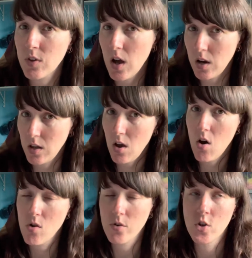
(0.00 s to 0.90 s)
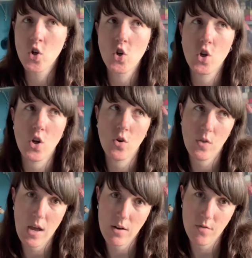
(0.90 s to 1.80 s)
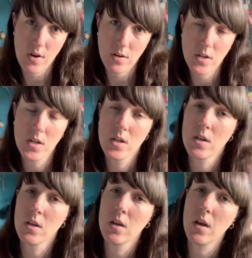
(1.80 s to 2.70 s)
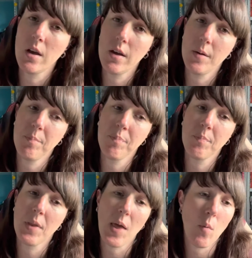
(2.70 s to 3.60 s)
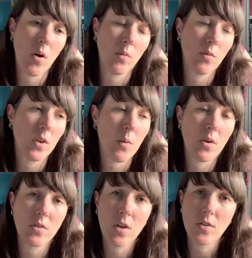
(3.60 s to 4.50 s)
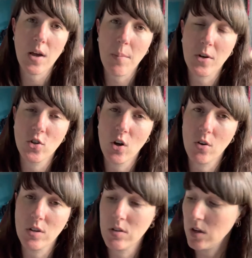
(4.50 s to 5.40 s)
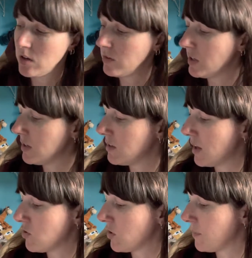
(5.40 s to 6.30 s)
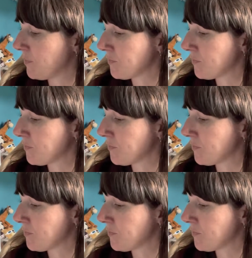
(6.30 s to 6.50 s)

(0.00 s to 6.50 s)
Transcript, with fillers: colour yarn to the advent. Um, but they won't, they won't disclose how much yarn is included, etc.